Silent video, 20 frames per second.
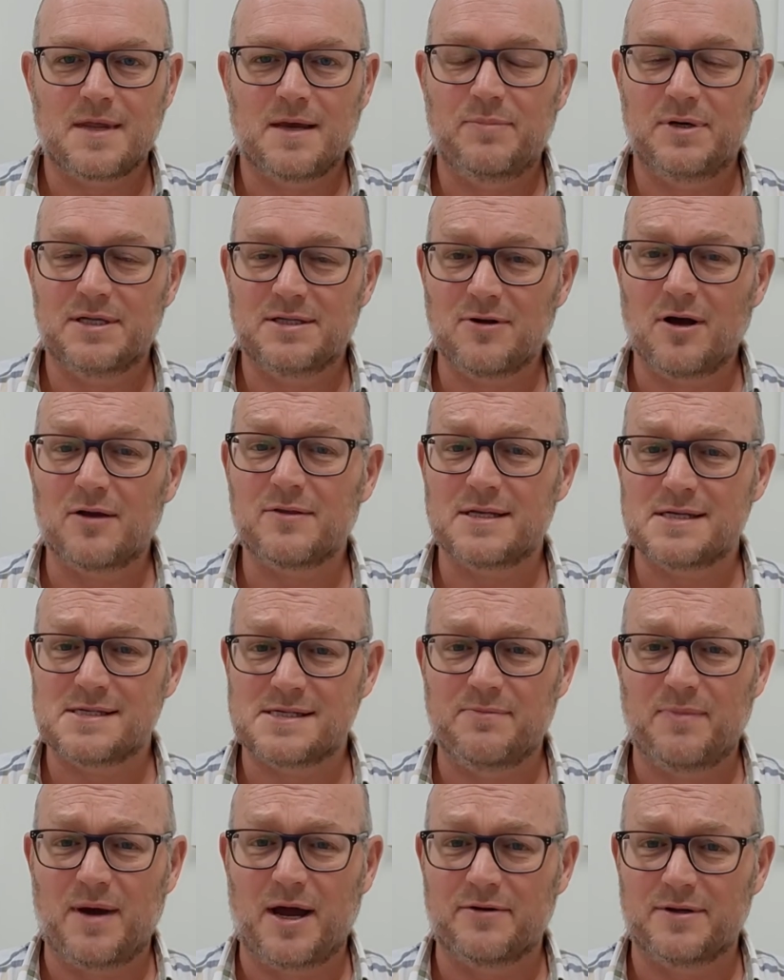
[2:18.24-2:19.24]
But not the
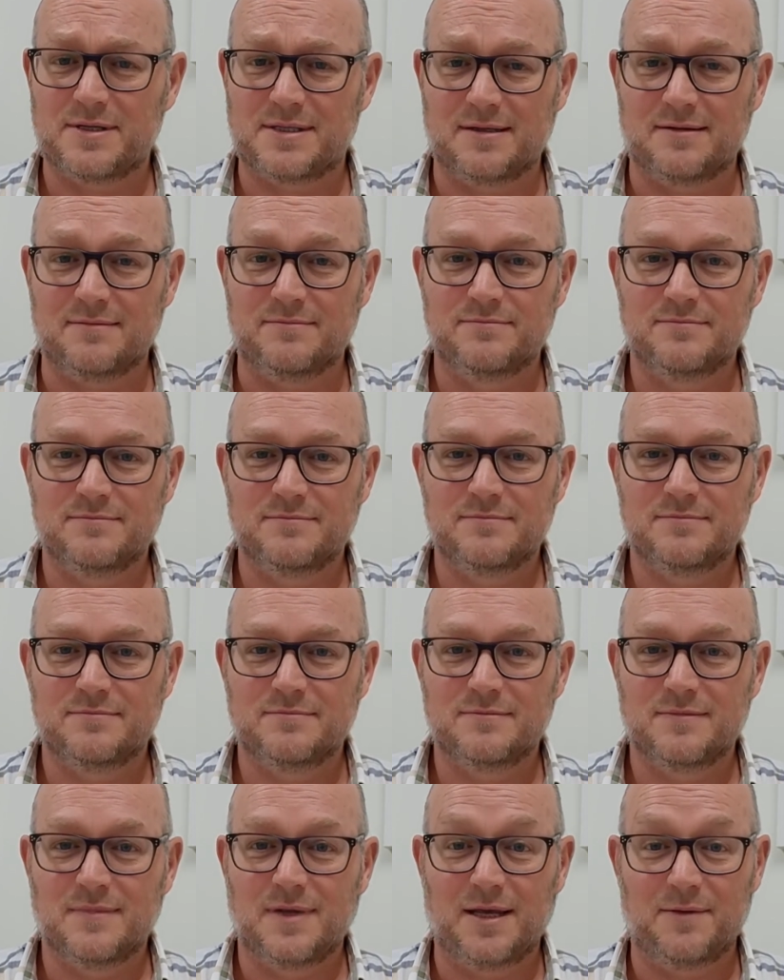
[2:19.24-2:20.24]
Samaritan,
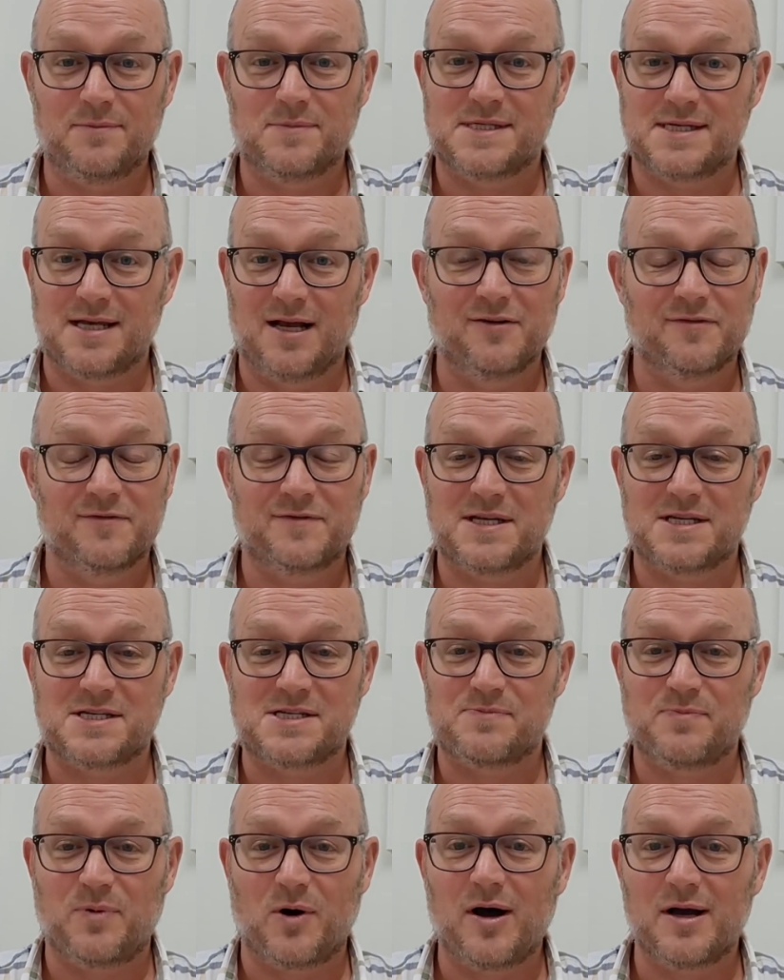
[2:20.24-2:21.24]
himself
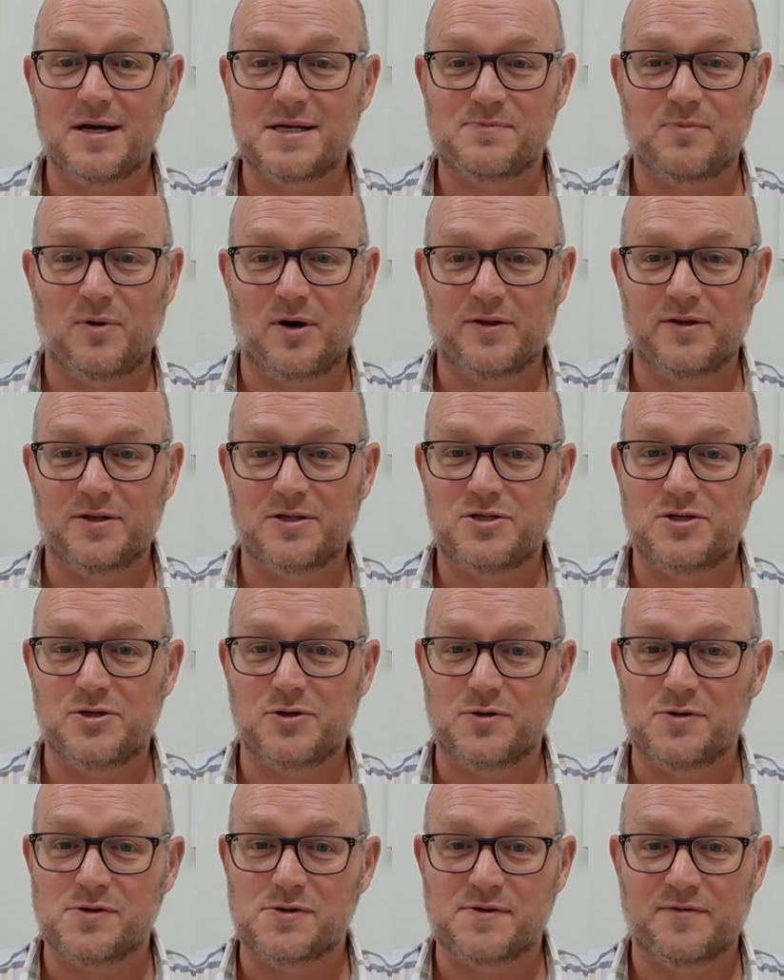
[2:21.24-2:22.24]
despised by the
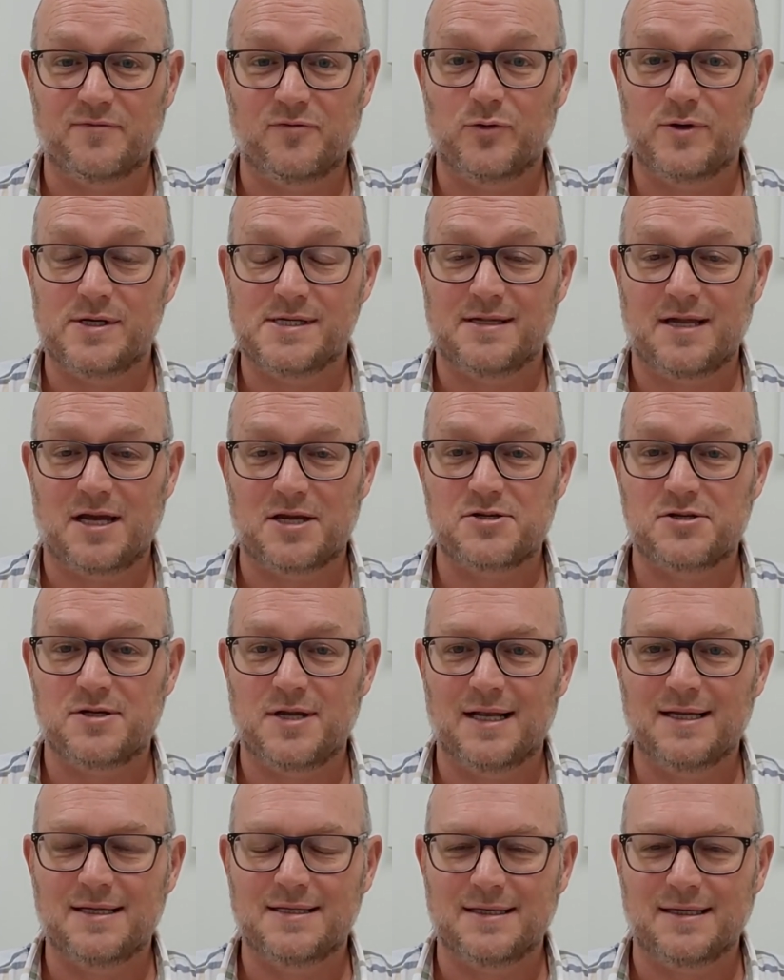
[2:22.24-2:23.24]
Jews for his
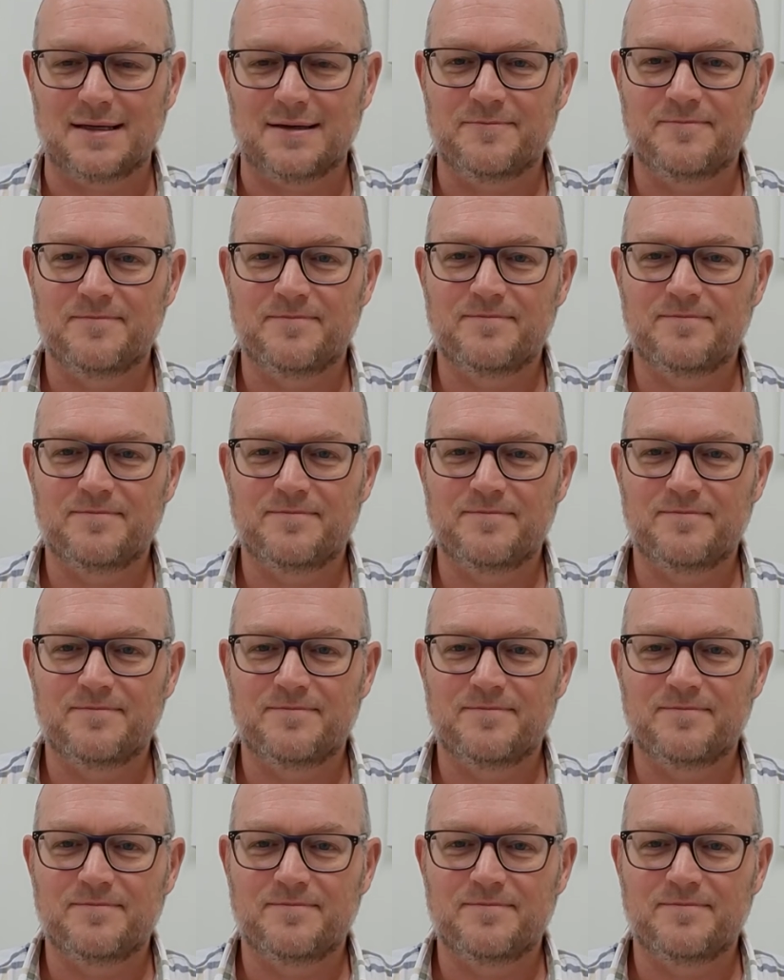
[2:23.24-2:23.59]
nationality.